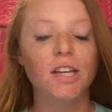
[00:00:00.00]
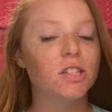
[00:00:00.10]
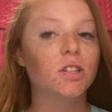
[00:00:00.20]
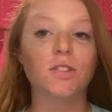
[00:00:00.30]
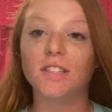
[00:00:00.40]

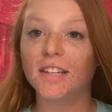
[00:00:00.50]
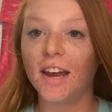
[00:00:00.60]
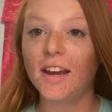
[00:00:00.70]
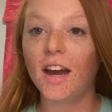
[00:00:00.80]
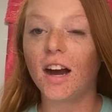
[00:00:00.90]
So
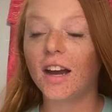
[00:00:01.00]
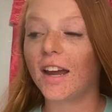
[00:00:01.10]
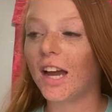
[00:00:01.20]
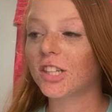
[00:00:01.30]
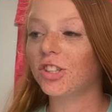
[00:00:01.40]
today I
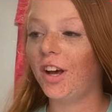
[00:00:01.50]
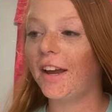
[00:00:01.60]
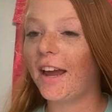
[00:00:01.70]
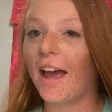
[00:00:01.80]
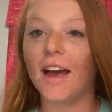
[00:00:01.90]
actually
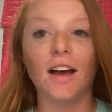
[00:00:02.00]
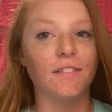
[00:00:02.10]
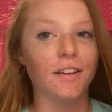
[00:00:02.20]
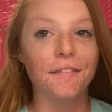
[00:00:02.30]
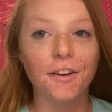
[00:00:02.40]
have
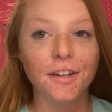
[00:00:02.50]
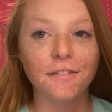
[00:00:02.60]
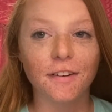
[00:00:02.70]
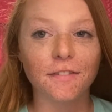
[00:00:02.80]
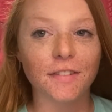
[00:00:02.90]
a very
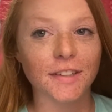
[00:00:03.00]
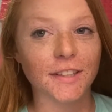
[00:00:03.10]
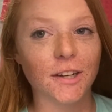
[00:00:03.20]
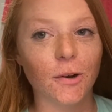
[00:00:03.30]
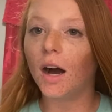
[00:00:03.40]
fun video.